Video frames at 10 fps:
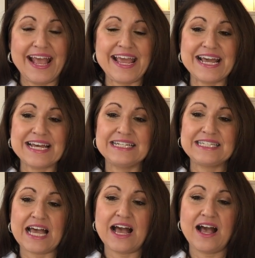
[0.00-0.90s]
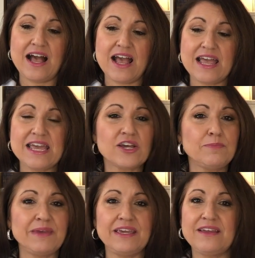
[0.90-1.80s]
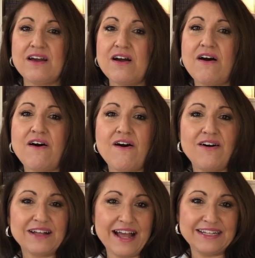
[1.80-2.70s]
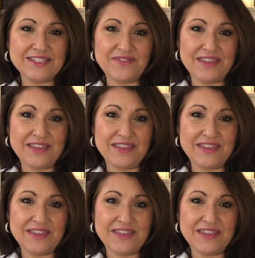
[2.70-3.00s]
and it could be all kinds of